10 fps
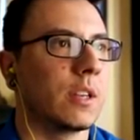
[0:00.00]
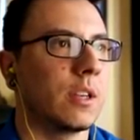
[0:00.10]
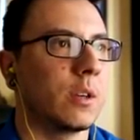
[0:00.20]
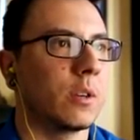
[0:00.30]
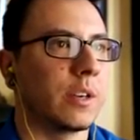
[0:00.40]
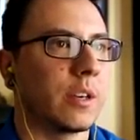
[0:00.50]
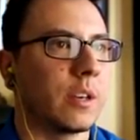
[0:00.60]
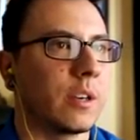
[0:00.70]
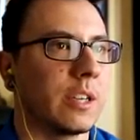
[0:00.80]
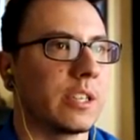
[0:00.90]
Get over
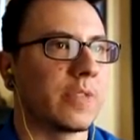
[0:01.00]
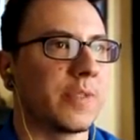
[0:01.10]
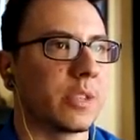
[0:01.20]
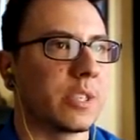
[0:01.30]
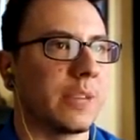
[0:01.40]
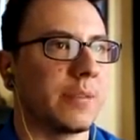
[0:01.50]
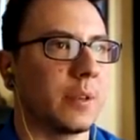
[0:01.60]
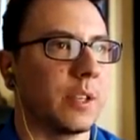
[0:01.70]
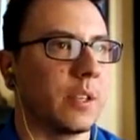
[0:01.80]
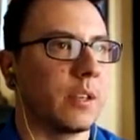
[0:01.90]
here. I just feel safe
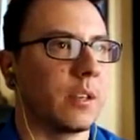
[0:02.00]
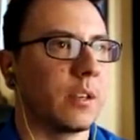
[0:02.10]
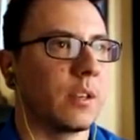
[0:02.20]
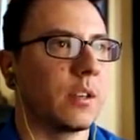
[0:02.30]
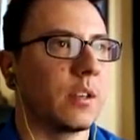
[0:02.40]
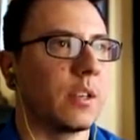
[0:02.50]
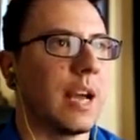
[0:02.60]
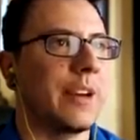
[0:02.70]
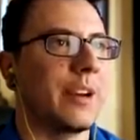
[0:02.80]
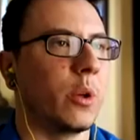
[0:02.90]
with it.
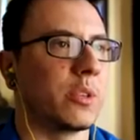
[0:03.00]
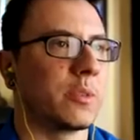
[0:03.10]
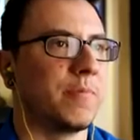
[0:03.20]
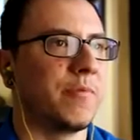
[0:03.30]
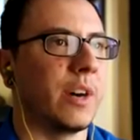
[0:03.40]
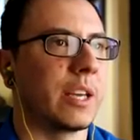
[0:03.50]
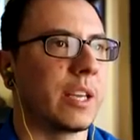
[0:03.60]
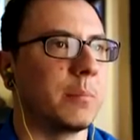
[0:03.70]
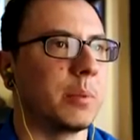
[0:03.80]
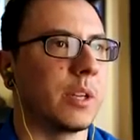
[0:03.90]
Yeah, I know there's
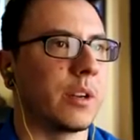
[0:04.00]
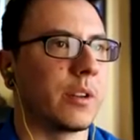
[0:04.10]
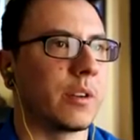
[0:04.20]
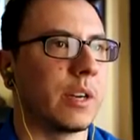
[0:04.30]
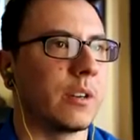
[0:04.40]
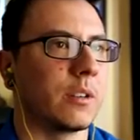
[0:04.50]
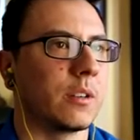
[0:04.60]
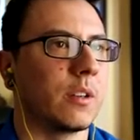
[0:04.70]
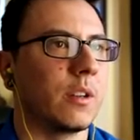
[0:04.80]
fucking blood on the ground.